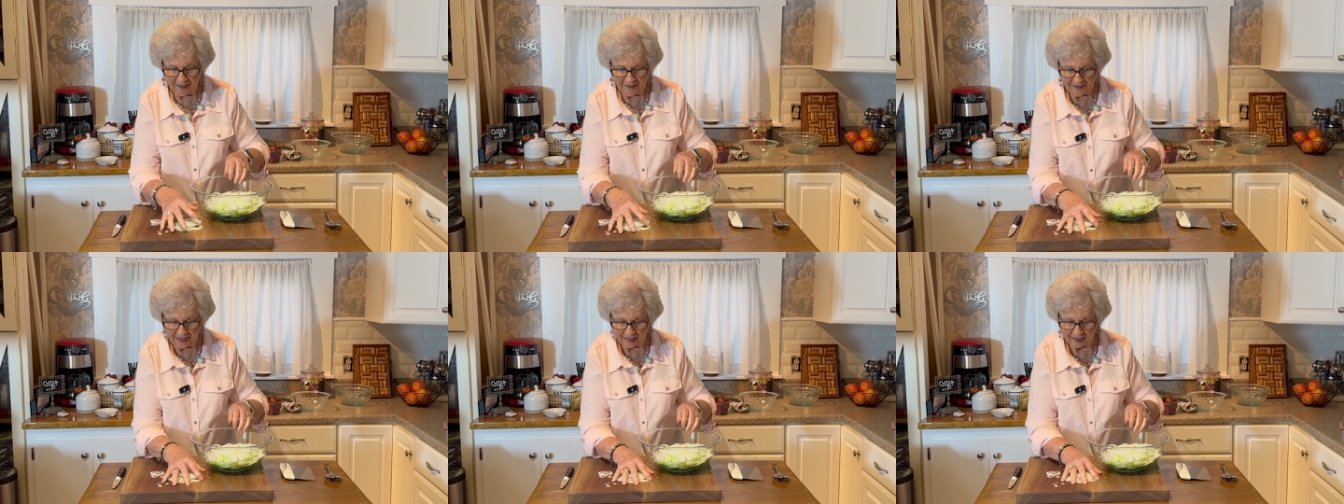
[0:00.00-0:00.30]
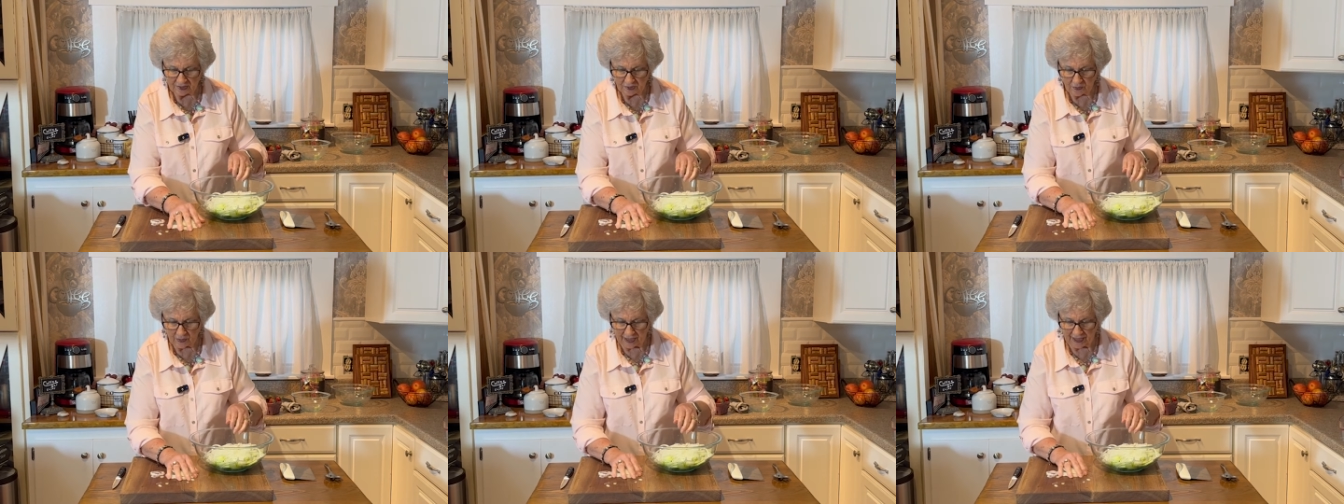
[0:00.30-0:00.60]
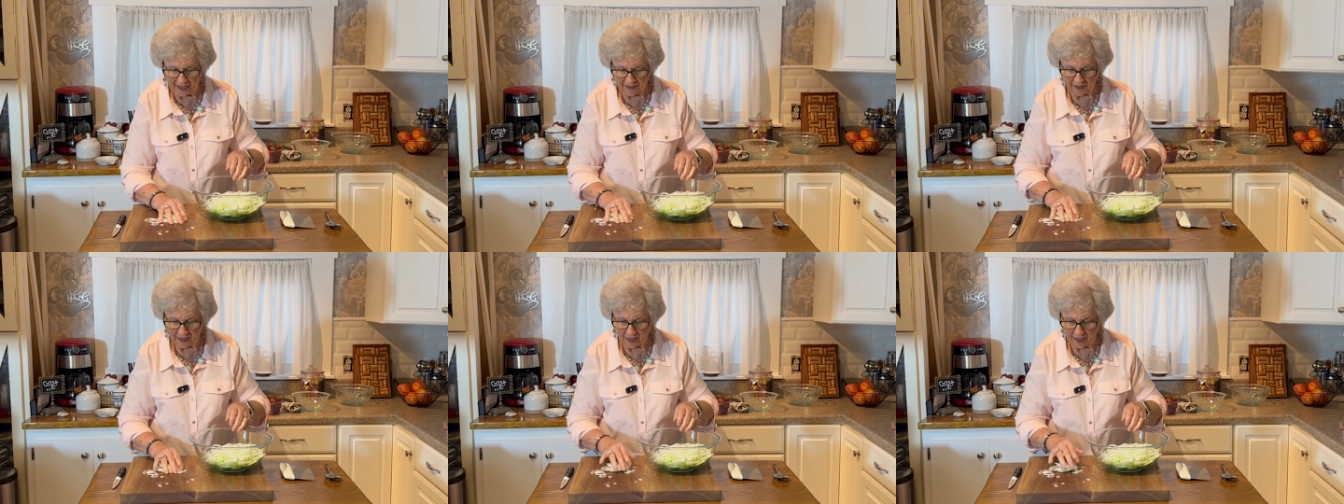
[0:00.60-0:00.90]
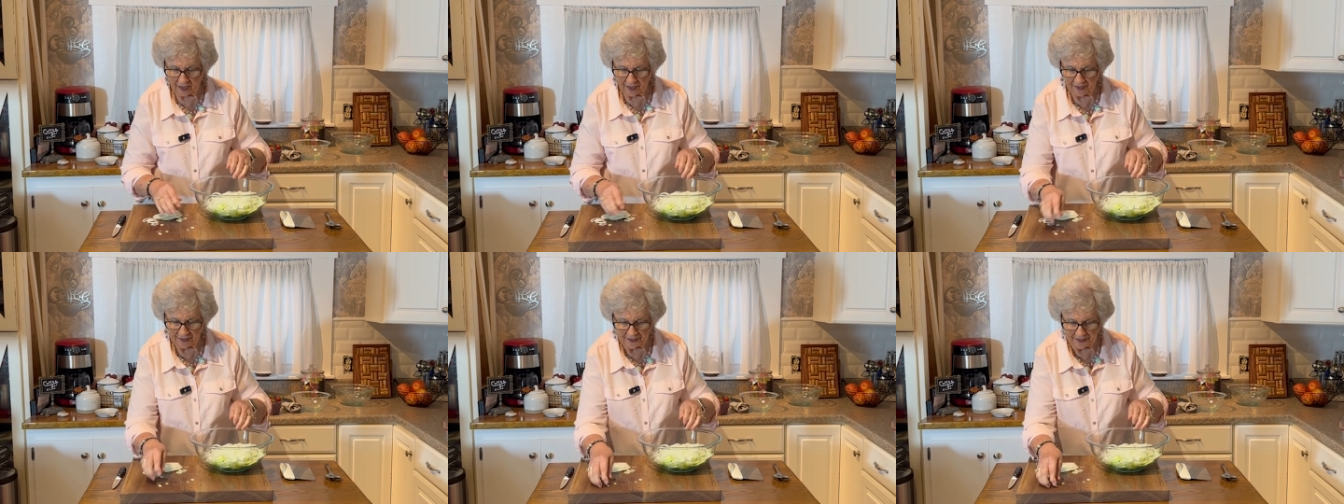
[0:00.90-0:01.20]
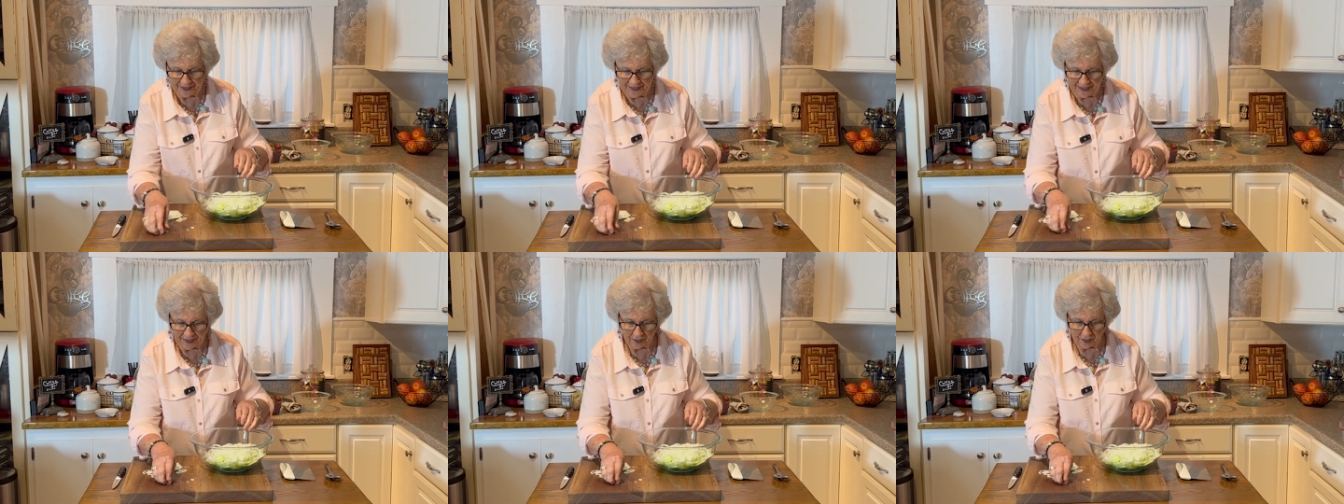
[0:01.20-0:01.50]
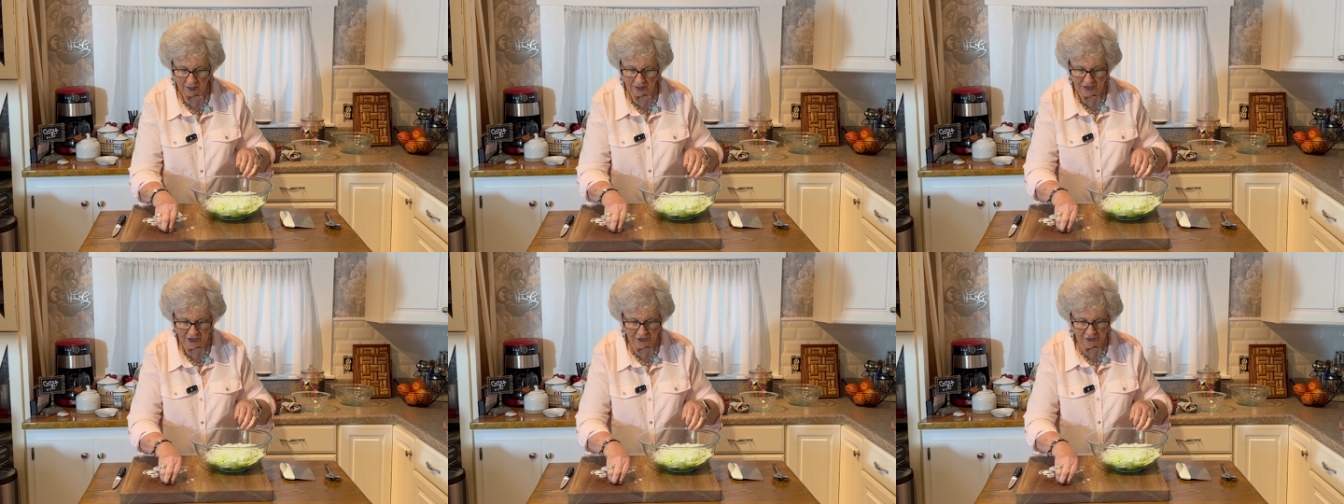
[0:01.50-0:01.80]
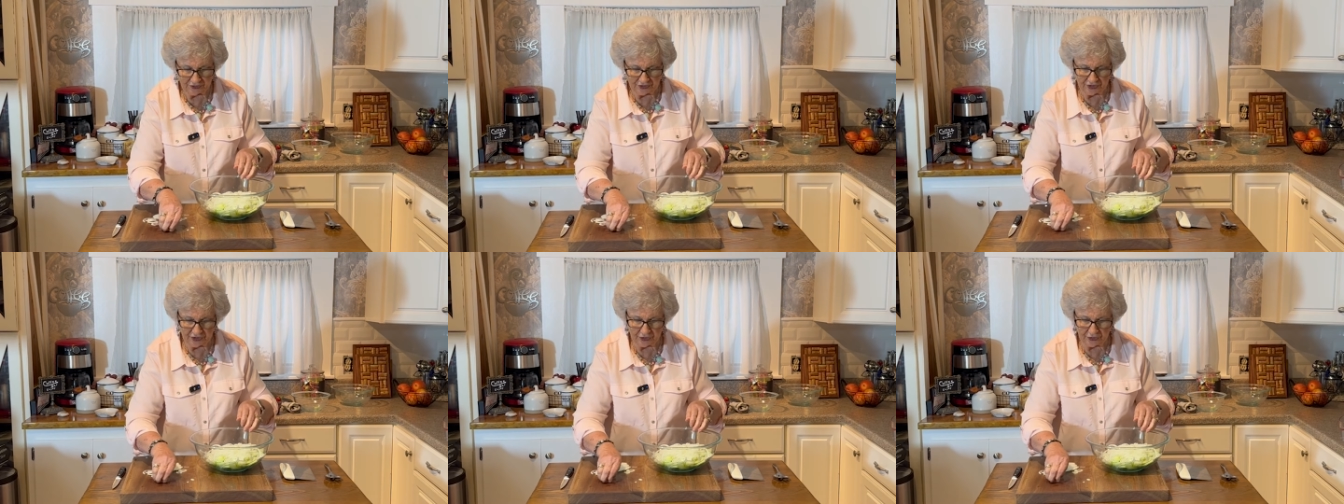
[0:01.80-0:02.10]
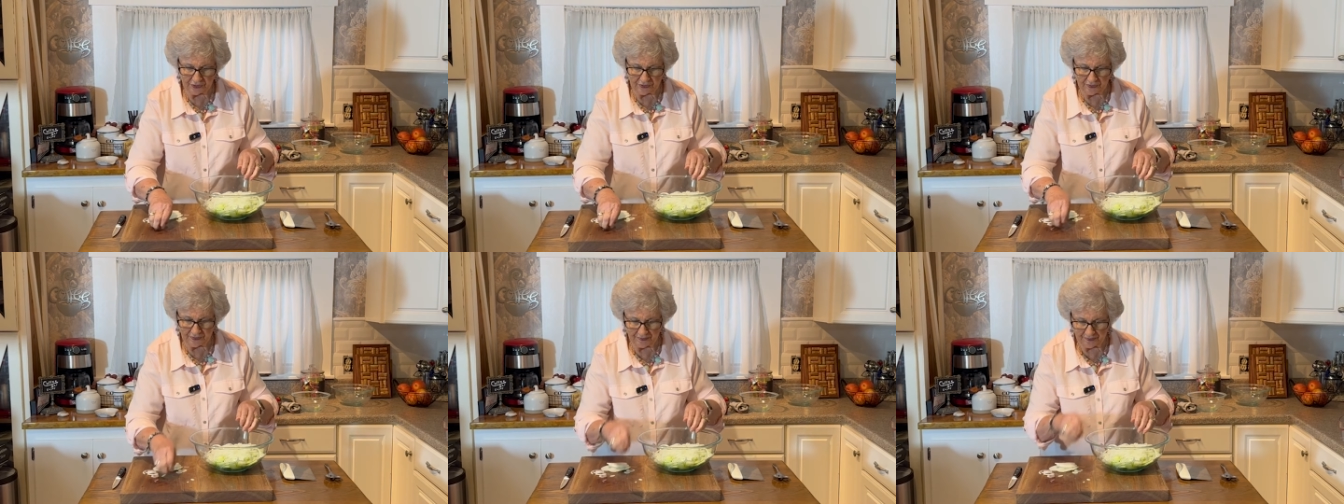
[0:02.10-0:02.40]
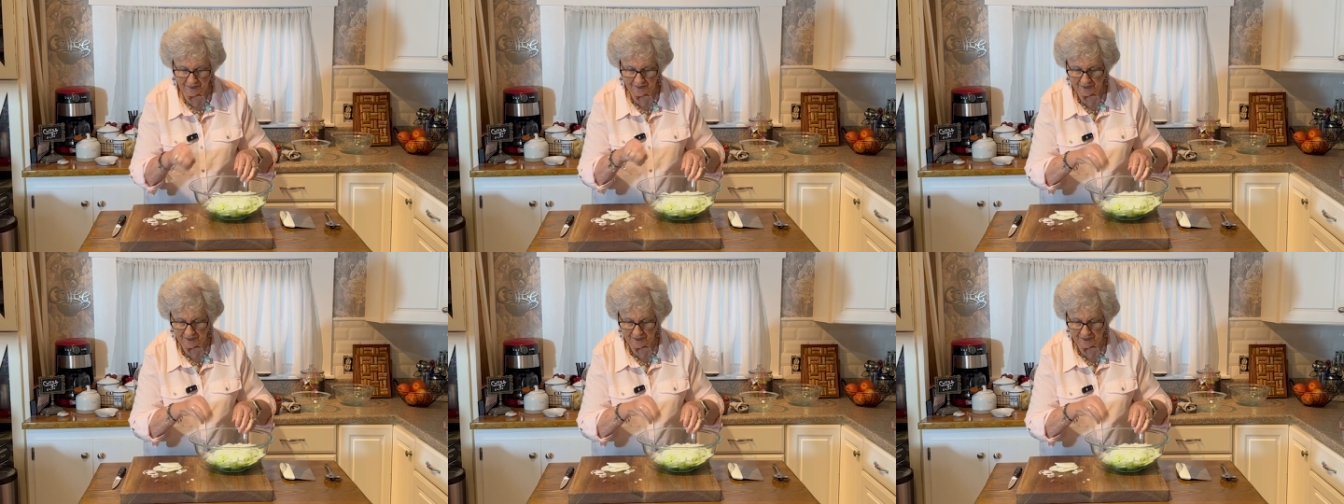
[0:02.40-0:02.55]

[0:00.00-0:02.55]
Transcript: That's why I he used to